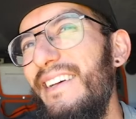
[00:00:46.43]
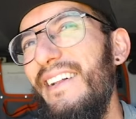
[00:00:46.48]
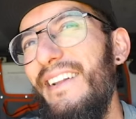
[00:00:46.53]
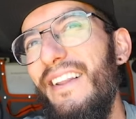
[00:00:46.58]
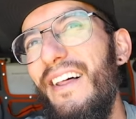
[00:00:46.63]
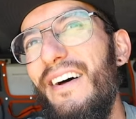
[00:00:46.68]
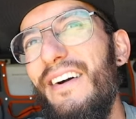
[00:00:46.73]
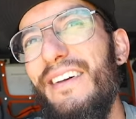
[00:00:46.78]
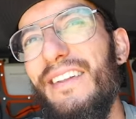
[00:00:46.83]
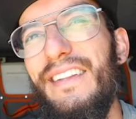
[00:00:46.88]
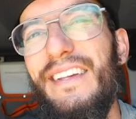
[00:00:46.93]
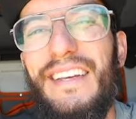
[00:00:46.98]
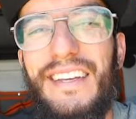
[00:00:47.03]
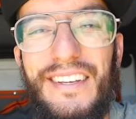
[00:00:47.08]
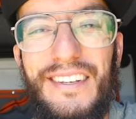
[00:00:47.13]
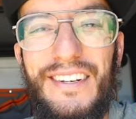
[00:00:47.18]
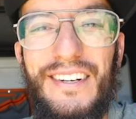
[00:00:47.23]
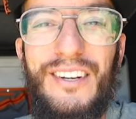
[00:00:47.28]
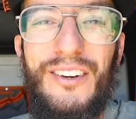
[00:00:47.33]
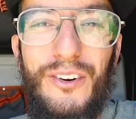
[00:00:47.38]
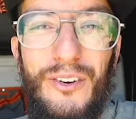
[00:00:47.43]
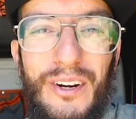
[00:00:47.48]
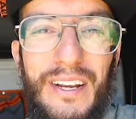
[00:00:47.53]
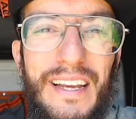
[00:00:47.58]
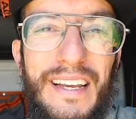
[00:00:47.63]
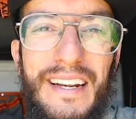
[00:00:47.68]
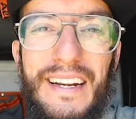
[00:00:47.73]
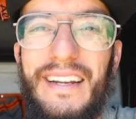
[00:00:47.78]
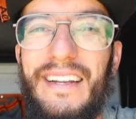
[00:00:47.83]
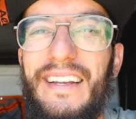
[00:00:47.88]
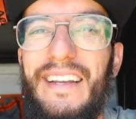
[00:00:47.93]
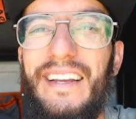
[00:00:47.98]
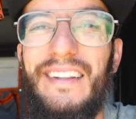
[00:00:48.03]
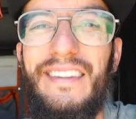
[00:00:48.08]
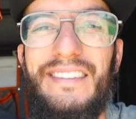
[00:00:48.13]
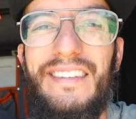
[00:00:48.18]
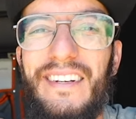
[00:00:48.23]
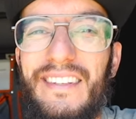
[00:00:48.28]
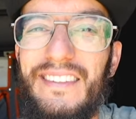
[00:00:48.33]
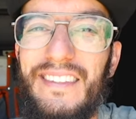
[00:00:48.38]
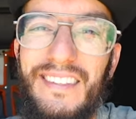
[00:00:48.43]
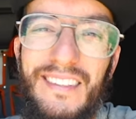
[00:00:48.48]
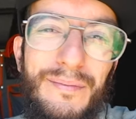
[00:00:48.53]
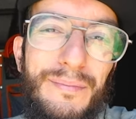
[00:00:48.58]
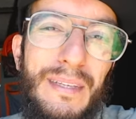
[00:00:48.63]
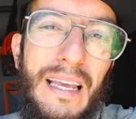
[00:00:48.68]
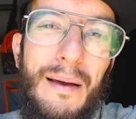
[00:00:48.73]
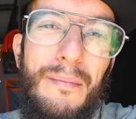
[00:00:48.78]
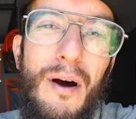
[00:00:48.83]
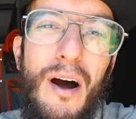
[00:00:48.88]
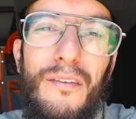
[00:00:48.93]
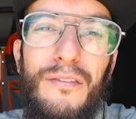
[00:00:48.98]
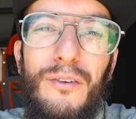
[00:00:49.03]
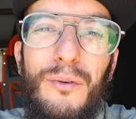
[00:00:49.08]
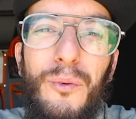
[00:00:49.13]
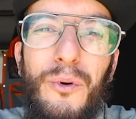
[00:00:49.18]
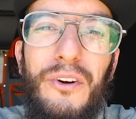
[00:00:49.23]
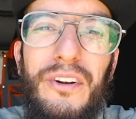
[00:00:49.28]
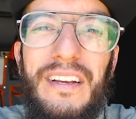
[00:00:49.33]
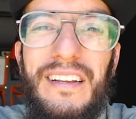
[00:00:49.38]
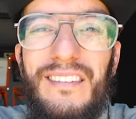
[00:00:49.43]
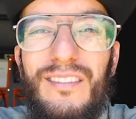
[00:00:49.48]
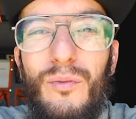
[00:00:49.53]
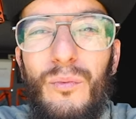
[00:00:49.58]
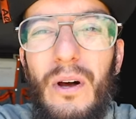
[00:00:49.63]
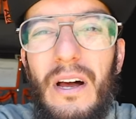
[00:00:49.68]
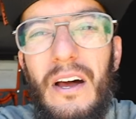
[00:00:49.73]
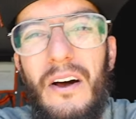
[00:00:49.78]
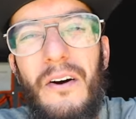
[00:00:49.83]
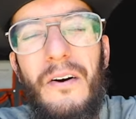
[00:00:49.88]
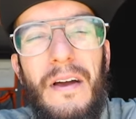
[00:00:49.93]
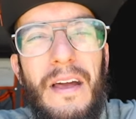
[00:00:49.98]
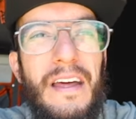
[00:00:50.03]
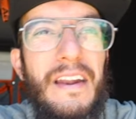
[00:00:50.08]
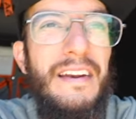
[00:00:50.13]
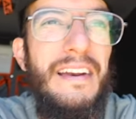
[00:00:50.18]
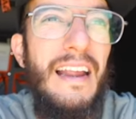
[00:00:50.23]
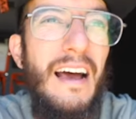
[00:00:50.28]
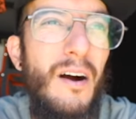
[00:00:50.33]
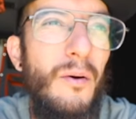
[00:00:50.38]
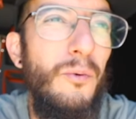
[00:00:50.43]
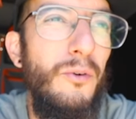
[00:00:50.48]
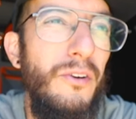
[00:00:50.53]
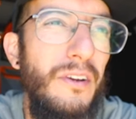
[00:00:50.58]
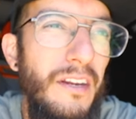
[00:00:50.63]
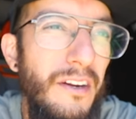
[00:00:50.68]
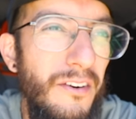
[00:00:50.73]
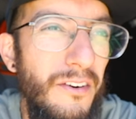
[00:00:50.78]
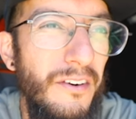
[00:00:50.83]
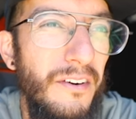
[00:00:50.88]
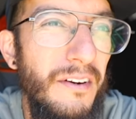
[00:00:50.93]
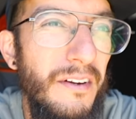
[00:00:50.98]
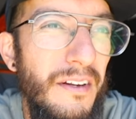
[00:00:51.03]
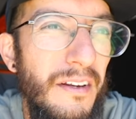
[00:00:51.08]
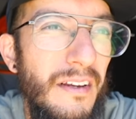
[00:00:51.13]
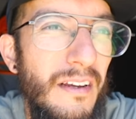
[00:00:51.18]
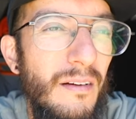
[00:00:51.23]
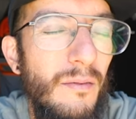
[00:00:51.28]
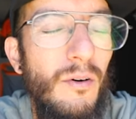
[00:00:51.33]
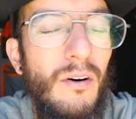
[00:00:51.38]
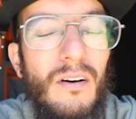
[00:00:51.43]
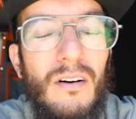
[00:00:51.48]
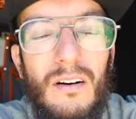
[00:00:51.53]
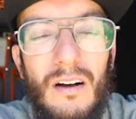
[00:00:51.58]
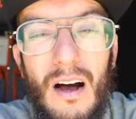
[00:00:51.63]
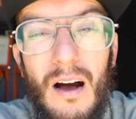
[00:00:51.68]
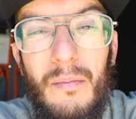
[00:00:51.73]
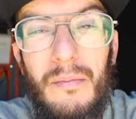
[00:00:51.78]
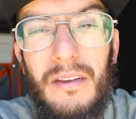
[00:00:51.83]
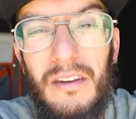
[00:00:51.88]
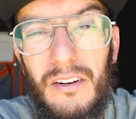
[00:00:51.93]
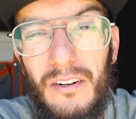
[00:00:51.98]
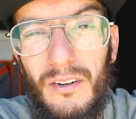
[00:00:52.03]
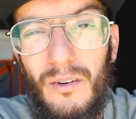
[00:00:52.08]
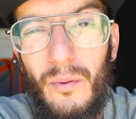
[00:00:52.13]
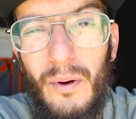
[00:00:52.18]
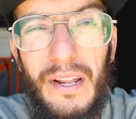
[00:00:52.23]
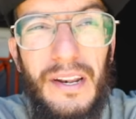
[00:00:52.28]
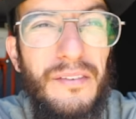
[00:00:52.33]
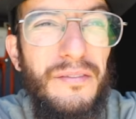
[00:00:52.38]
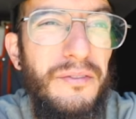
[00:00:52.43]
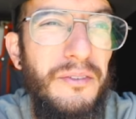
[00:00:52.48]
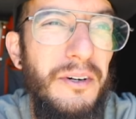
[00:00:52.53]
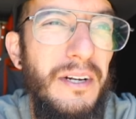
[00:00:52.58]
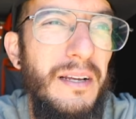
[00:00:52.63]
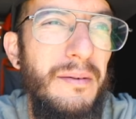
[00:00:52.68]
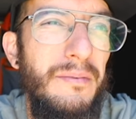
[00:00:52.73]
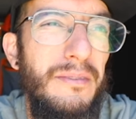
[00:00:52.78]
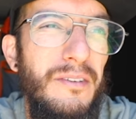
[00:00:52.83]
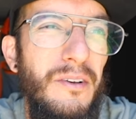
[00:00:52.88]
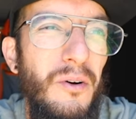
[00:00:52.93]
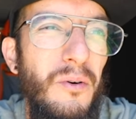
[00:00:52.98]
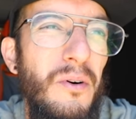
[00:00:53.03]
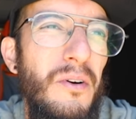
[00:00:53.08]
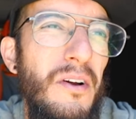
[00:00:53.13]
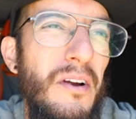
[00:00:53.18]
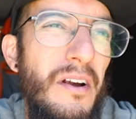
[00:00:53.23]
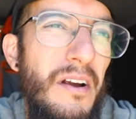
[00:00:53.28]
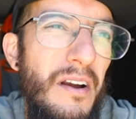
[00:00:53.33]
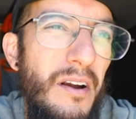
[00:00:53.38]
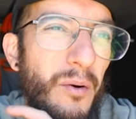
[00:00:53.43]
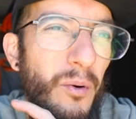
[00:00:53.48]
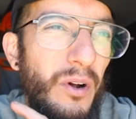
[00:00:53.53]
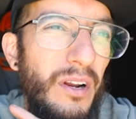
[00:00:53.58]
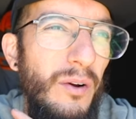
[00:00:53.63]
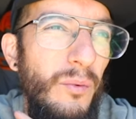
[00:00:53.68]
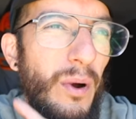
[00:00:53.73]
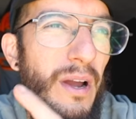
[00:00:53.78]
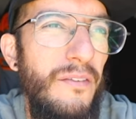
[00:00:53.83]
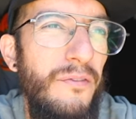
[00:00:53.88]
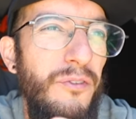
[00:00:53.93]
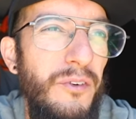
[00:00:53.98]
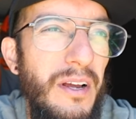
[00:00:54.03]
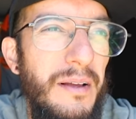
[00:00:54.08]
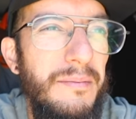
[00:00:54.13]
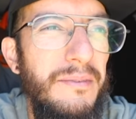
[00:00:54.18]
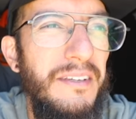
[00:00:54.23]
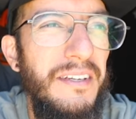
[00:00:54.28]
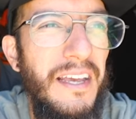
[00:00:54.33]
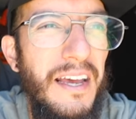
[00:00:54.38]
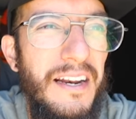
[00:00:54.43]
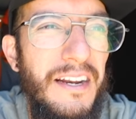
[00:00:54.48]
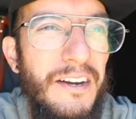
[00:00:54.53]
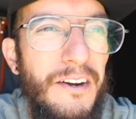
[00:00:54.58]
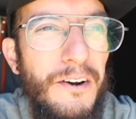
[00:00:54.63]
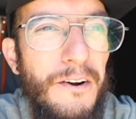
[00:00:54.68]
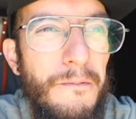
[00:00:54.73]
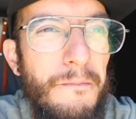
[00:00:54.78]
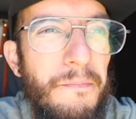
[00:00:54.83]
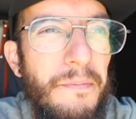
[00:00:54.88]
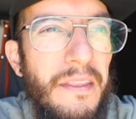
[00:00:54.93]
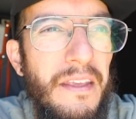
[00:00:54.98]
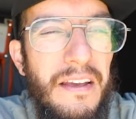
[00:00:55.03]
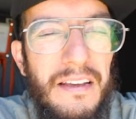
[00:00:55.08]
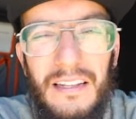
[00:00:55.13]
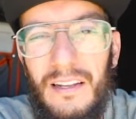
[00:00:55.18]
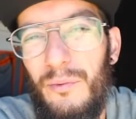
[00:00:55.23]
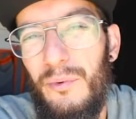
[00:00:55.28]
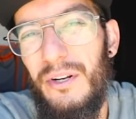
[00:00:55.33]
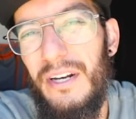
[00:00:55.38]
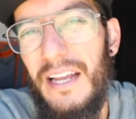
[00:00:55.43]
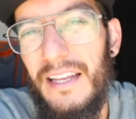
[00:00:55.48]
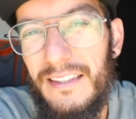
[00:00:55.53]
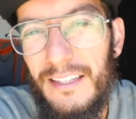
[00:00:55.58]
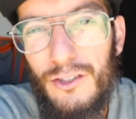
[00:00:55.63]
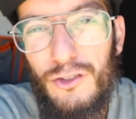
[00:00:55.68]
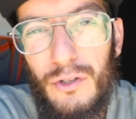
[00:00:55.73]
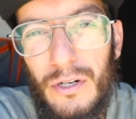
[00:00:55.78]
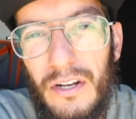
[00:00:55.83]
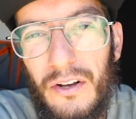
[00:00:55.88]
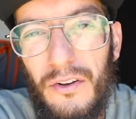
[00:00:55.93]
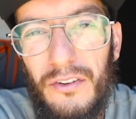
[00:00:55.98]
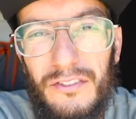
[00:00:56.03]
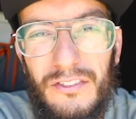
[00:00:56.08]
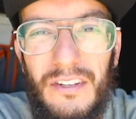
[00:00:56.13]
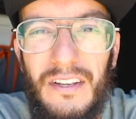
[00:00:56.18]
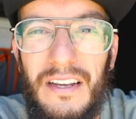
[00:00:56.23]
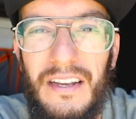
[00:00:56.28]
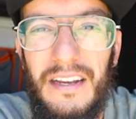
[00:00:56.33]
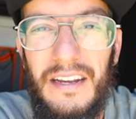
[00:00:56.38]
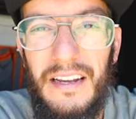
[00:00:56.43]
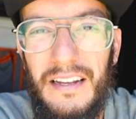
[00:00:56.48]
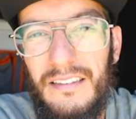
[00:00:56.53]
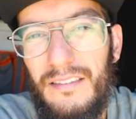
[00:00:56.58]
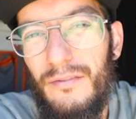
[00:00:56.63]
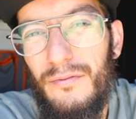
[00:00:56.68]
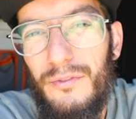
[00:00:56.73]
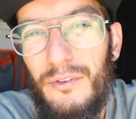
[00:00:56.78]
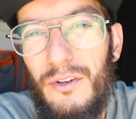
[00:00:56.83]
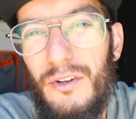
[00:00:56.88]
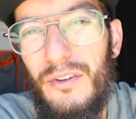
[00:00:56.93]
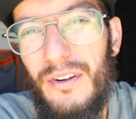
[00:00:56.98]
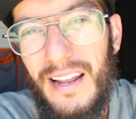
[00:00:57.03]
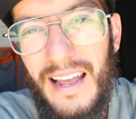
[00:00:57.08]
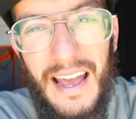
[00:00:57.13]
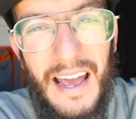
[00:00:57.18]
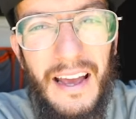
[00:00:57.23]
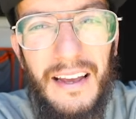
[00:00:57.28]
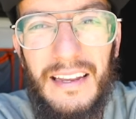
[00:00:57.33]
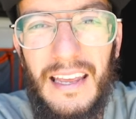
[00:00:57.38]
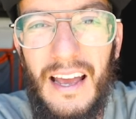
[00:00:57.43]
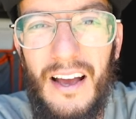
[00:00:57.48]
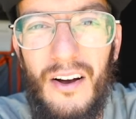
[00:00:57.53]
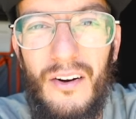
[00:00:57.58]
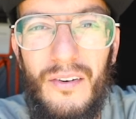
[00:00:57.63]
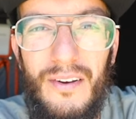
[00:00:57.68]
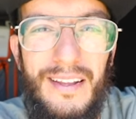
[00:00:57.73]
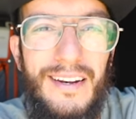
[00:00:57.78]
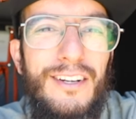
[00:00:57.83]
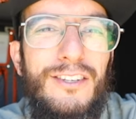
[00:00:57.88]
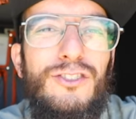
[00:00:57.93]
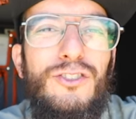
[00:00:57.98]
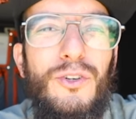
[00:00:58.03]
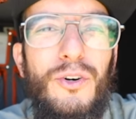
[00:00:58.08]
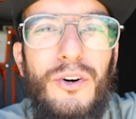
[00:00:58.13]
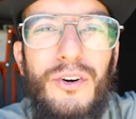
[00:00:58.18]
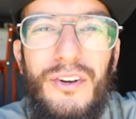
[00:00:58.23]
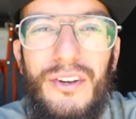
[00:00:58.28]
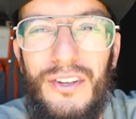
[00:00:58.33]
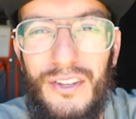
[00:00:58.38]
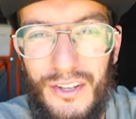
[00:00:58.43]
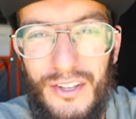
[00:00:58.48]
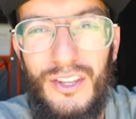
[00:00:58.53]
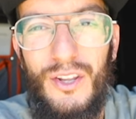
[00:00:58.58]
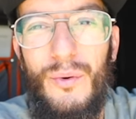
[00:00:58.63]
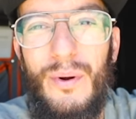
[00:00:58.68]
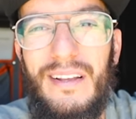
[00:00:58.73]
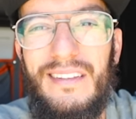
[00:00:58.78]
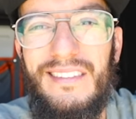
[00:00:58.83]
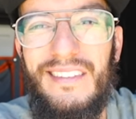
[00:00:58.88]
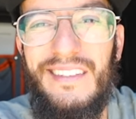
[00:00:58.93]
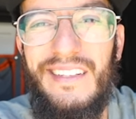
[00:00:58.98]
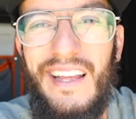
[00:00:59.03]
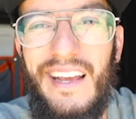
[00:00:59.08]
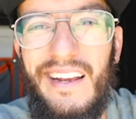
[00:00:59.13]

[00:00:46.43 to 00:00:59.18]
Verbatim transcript: luckily he agreed. He took some time off of work as well and now we're here. Well, I'm here waiting for him. So we're gonna wait for him to get here and then we're gonna hit the trails, eat some food, hang out and enjoy the rest of the